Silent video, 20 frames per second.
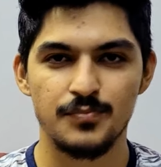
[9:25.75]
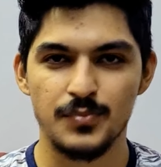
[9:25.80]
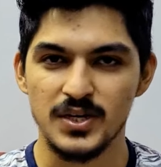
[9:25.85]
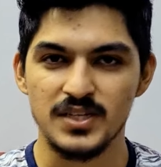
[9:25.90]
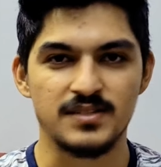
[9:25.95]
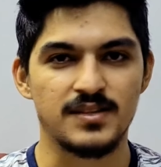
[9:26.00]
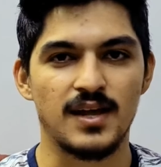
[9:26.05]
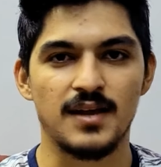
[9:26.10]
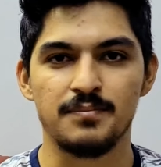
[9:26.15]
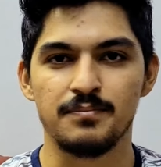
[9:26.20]
Press
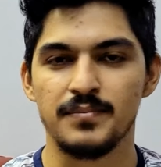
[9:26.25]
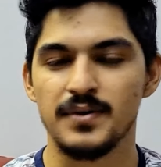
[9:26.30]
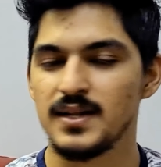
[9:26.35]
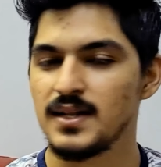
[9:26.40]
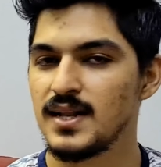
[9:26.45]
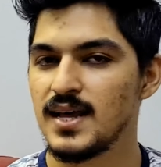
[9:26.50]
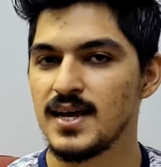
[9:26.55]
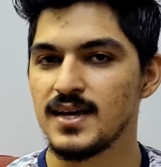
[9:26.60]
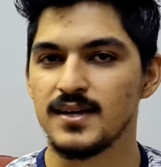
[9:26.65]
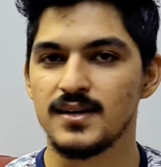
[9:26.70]
that bell
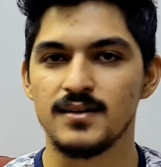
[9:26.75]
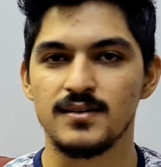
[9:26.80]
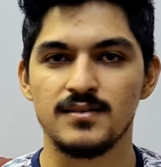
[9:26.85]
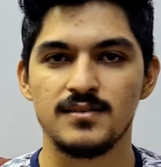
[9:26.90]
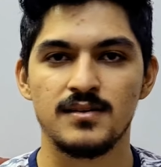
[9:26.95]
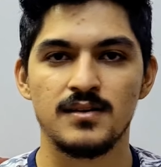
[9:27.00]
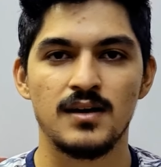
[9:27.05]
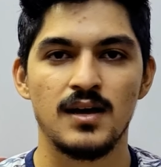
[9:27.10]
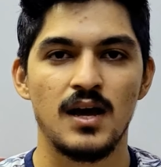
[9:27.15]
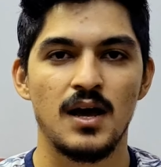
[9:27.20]

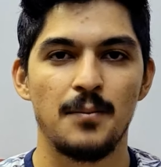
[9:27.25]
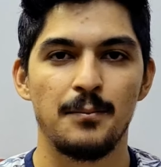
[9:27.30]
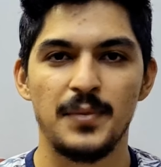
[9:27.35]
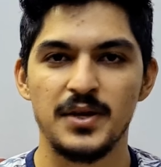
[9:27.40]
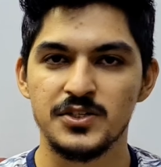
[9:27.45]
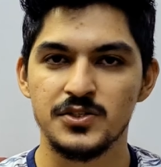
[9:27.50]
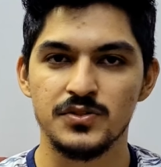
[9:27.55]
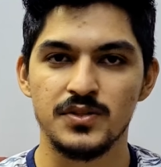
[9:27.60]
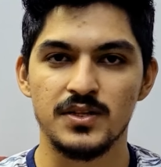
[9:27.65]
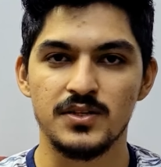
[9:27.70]
icon, make
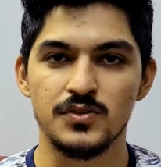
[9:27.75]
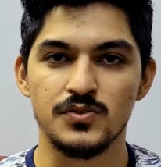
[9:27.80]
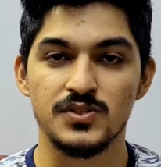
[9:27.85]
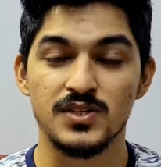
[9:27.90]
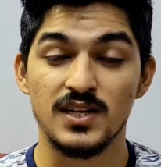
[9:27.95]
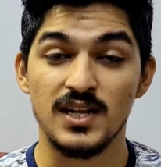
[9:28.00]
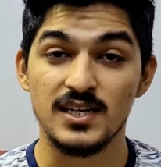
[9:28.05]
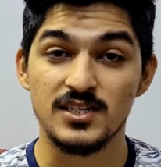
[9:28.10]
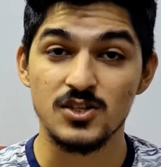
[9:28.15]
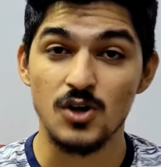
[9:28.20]
sure that you
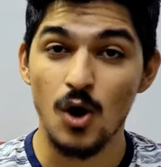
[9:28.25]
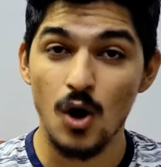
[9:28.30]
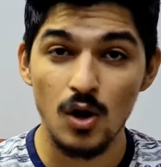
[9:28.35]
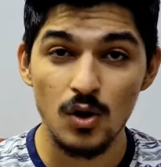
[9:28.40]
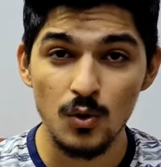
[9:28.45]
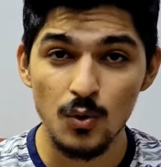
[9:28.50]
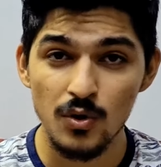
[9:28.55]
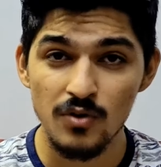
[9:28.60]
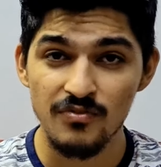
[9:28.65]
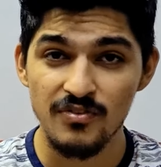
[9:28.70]
select all
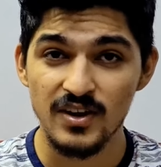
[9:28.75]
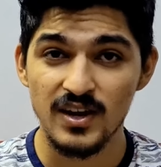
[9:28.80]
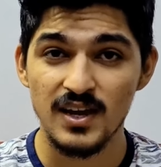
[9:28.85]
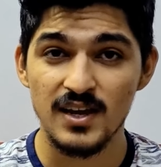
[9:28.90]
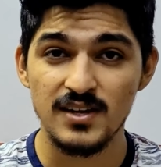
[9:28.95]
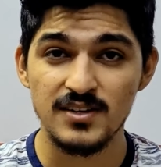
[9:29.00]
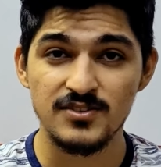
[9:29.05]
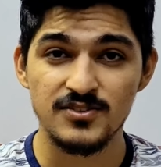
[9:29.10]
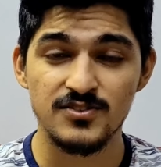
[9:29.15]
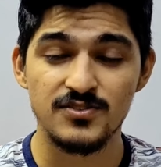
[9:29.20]

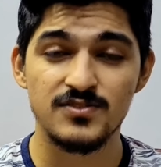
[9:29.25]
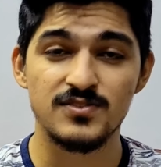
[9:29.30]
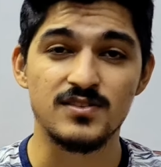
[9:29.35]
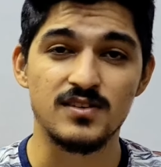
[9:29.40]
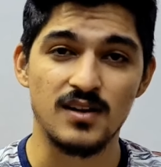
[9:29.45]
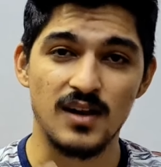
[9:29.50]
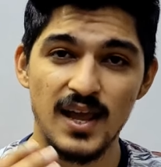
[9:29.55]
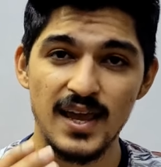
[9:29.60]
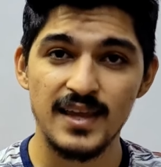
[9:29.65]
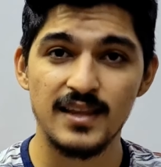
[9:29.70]
notifications,
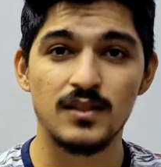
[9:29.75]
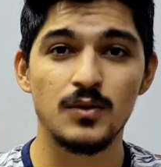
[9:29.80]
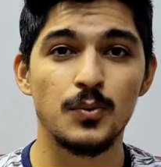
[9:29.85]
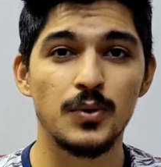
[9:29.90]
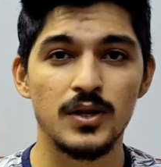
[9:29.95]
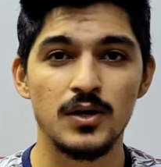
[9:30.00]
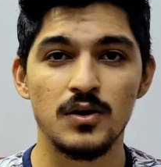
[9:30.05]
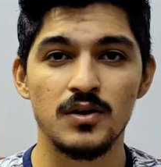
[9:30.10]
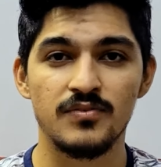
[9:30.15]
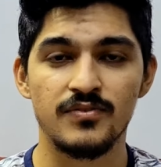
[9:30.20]
like the
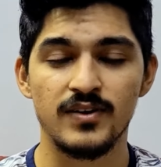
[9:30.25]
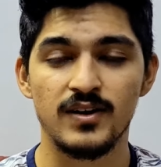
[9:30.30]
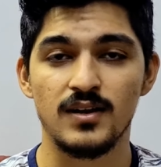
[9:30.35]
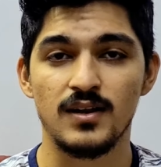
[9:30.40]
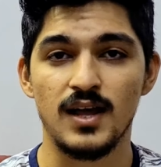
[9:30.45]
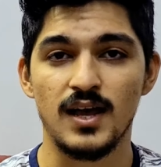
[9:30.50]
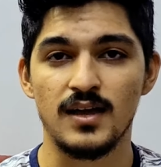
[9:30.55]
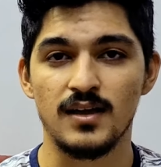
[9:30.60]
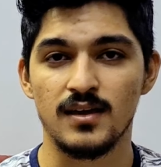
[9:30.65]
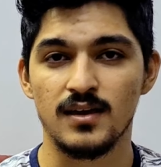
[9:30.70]
video if you
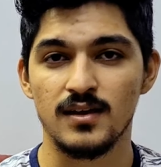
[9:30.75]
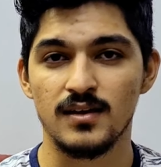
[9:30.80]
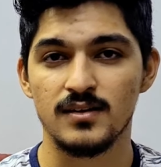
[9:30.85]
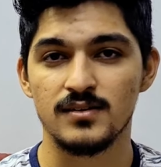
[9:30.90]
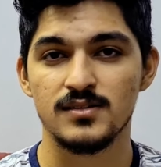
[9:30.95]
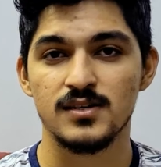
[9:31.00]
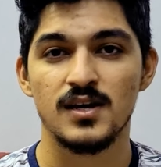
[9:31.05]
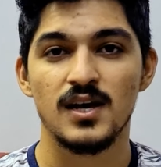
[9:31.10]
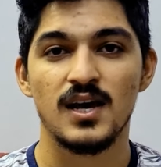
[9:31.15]
like it,